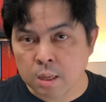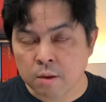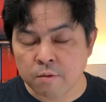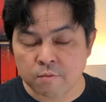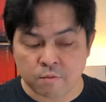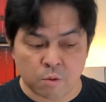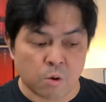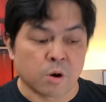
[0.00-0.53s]

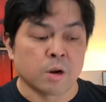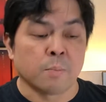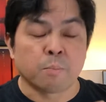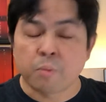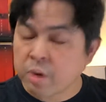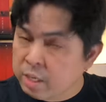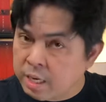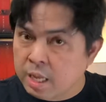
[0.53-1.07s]
for the
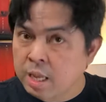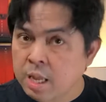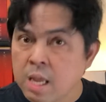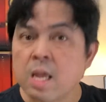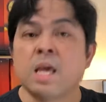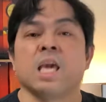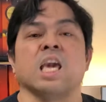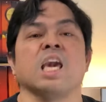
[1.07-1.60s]
printing,
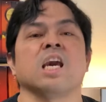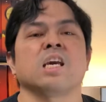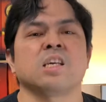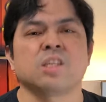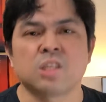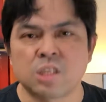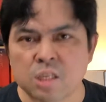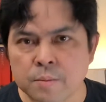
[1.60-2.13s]

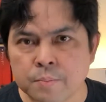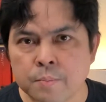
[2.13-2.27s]
inks,